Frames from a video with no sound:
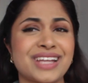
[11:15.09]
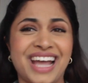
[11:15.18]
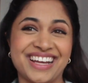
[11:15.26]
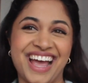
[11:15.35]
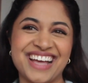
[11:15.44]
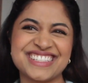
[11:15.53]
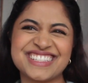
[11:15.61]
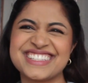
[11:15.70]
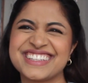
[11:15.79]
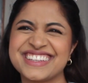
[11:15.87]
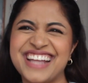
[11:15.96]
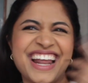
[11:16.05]
I guess
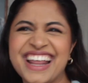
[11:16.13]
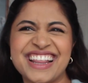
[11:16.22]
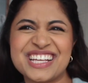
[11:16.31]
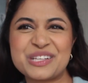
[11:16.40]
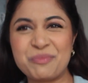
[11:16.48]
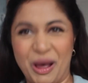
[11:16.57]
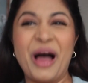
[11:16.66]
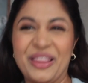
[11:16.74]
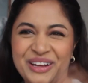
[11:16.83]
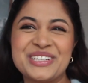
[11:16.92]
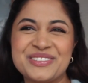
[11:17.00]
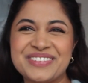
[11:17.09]
none of this
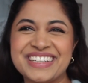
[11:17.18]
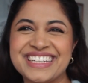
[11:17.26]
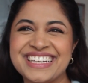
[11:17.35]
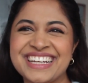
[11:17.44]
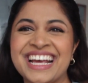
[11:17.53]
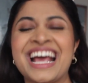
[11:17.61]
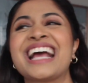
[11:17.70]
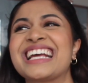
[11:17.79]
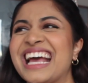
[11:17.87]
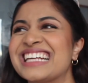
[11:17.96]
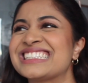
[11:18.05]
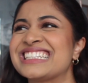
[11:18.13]
bothers me, and
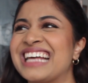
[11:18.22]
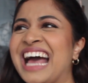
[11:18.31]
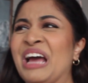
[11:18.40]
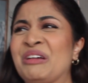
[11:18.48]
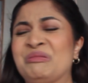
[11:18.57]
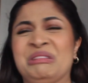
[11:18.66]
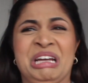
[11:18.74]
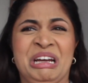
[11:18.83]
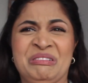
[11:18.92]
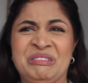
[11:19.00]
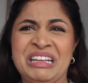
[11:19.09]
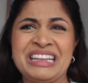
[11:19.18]
I guess I'm
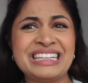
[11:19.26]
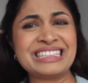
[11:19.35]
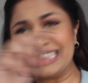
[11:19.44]
here for this.